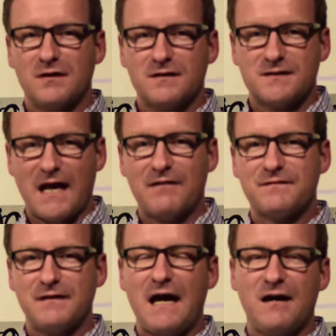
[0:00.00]
just
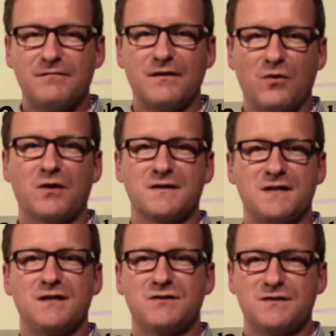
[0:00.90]
have an
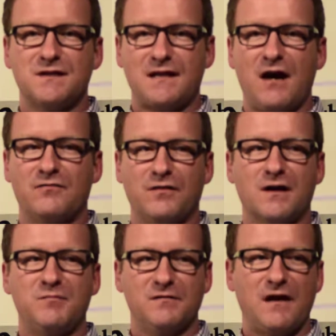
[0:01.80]
organization sit down for a
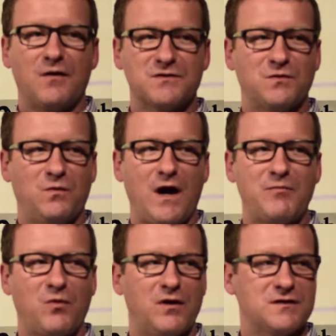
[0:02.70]
couple of hours at the
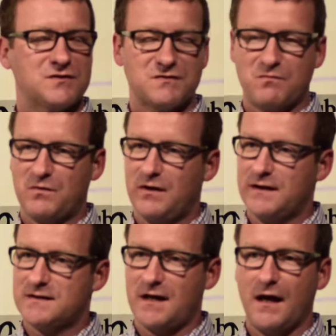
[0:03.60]
whiteboard and just
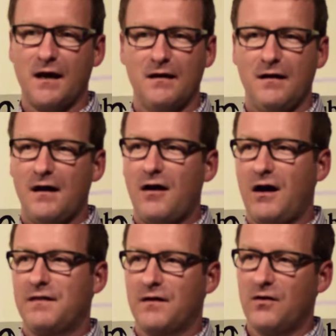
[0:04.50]
really say, all
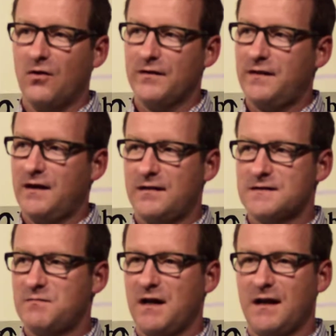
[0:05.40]
right, the goal at the end of
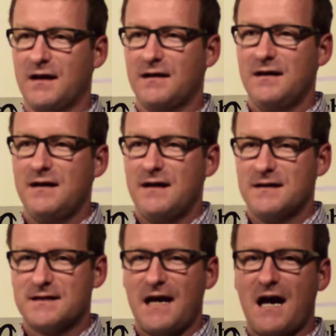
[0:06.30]
this meeting
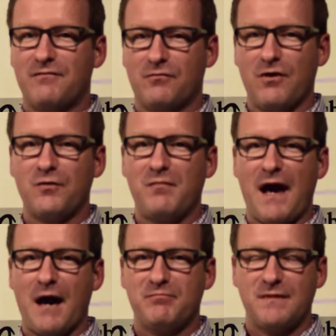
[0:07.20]
is to have a
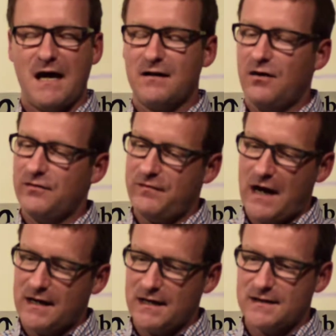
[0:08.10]
roadmap, not all the
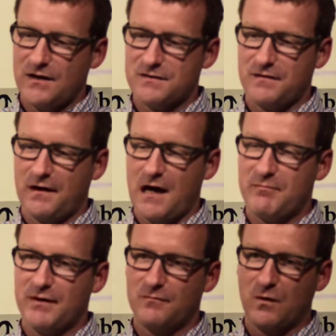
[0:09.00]
fine details figured out,
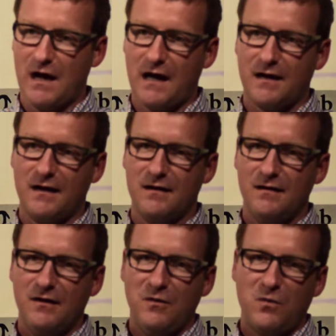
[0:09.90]
but we're not gonna
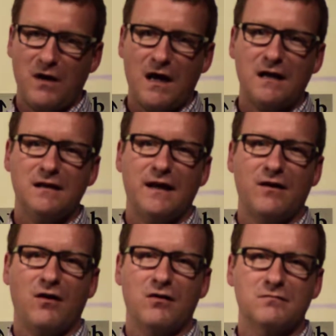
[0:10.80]
let
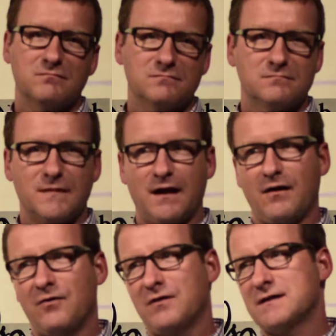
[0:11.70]
our
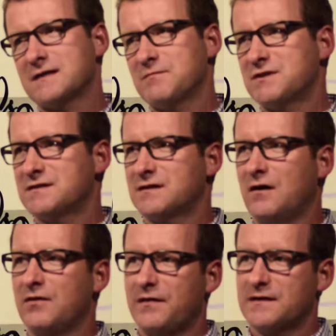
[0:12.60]
assumptions and
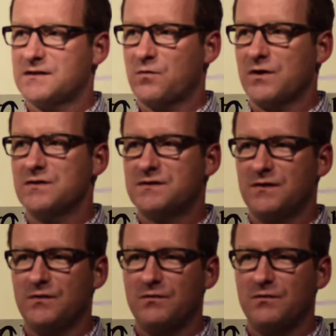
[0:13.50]
all the things that we're used to